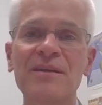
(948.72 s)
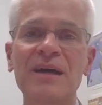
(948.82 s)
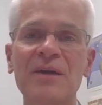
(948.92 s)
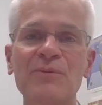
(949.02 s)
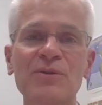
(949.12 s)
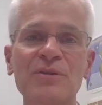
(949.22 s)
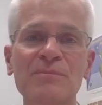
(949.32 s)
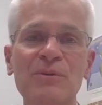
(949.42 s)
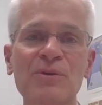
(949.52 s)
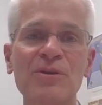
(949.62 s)
I wrote the
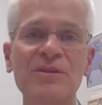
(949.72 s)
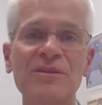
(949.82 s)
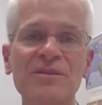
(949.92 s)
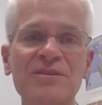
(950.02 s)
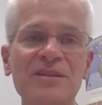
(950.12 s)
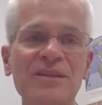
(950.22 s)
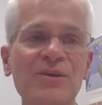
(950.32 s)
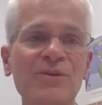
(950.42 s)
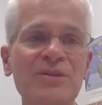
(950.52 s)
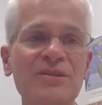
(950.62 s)
board and the
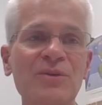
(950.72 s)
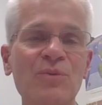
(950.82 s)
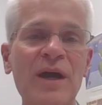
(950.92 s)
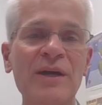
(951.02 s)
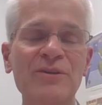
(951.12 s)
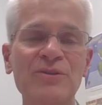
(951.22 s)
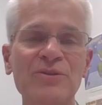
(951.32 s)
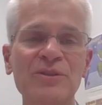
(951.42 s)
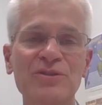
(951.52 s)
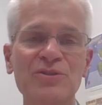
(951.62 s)
CEO and said, why are you doing this?